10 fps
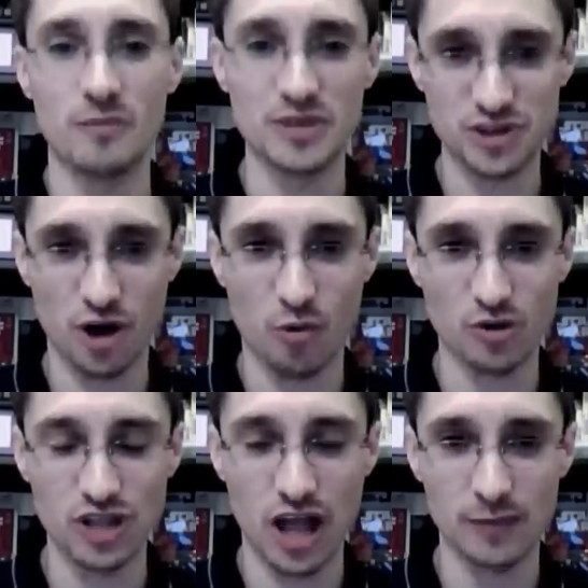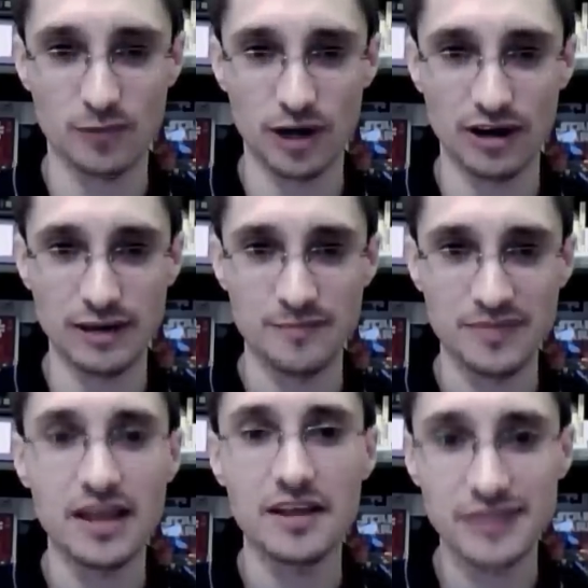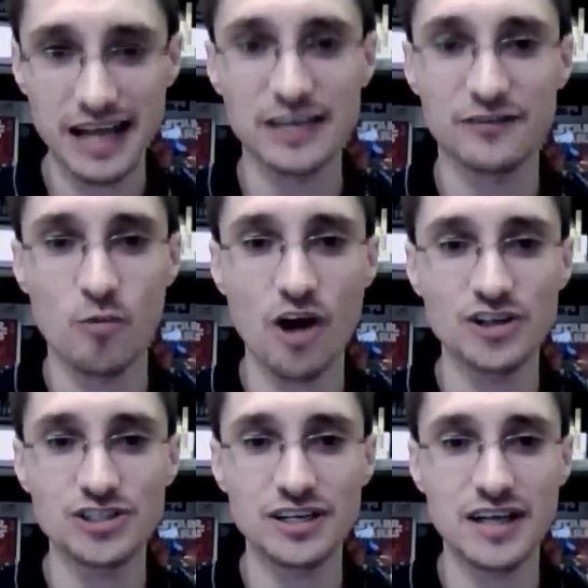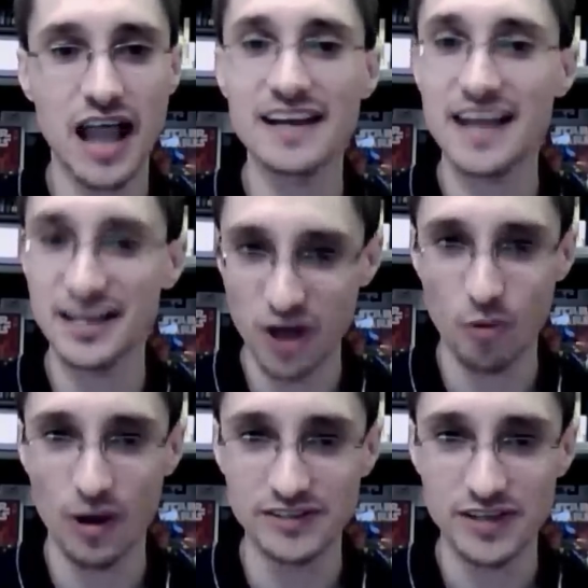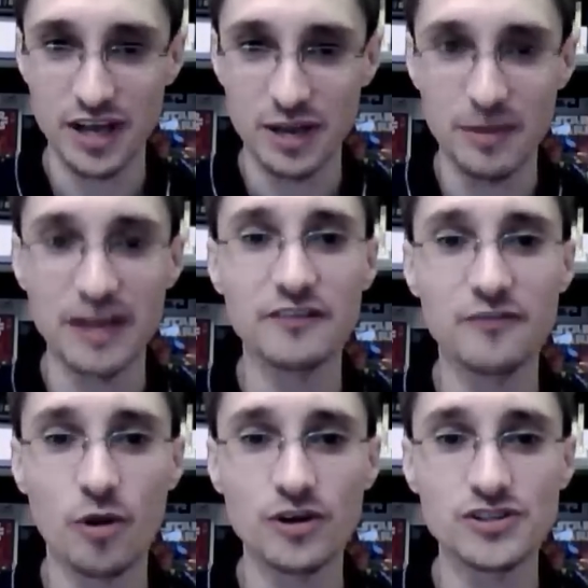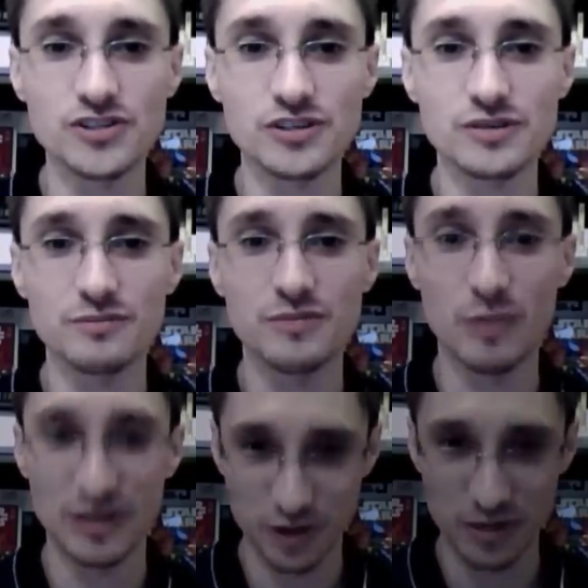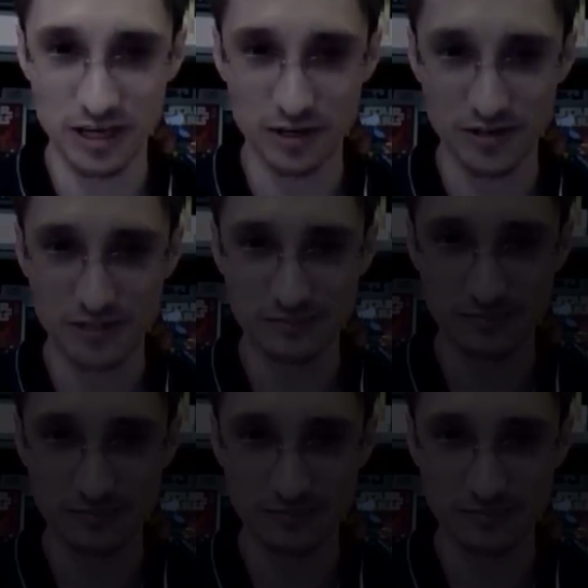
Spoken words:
From the Star Wars Library. Thank you for watching, and as always, may the Force be with the readers.